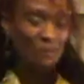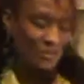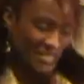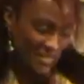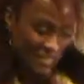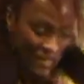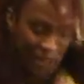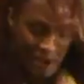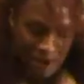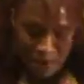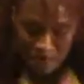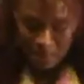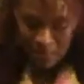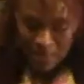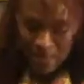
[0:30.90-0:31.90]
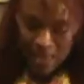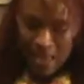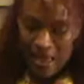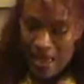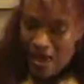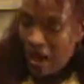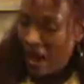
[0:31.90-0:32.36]
she's here.
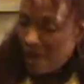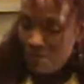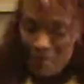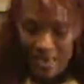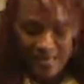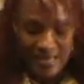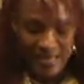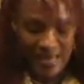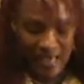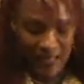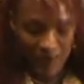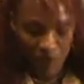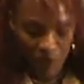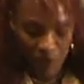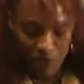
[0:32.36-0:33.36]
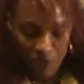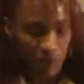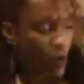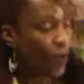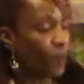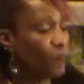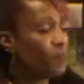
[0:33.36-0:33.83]
I'm making California
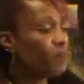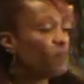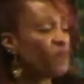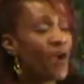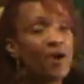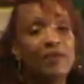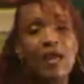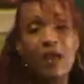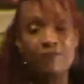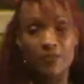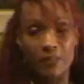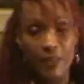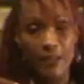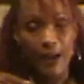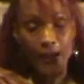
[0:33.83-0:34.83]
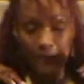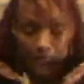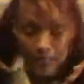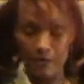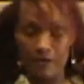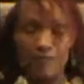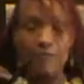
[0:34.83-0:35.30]
roll, found everything I
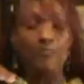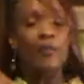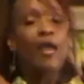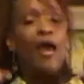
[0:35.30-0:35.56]
needed